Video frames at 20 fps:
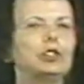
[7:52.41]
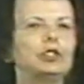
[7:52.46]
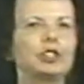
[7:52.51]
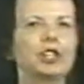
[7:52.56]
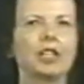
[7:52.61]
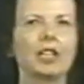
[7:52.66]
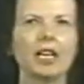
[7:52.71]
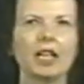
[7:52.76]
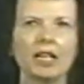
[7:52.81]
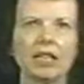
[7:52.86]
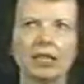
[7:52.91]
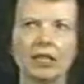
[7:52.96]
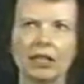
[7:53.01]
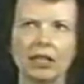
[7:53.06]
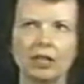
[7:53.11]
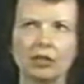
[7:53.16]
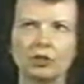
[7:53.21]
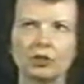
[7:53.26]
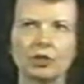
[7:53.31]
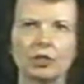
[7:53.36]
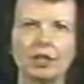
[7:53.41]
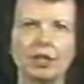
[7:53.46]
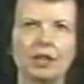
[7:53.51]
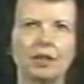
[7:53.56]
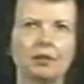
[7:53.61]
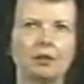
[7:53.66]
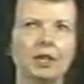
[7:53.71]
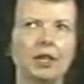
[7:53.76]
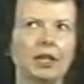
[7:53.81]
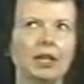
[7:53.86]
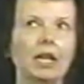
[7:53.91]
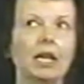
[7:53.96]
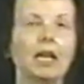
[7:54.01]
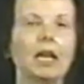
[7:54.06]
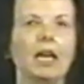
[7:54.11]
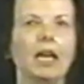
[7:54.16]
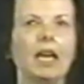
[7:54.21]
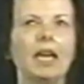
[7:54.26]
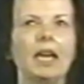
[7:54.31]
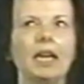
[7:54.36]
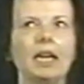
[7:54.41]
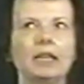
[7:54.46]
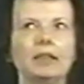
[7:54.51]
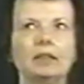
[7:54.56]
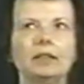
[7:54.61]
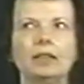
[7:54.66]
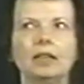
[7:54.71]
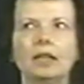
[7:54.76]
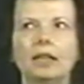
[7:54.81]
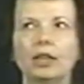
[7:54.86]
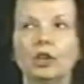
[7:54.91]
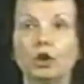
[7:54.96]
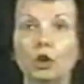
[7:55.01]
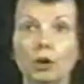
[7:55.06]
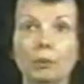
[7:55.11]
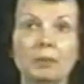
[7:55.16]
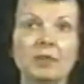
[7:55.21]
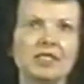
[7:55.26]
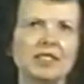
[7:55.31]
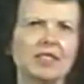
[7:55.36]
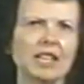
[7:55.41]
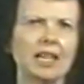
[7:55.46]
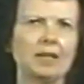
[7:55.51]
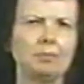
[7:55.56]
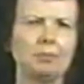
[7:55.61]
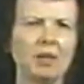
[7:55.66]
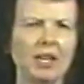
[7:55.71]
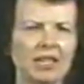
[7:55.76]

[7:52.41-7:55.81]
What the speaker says: genetic engineering and herbicide,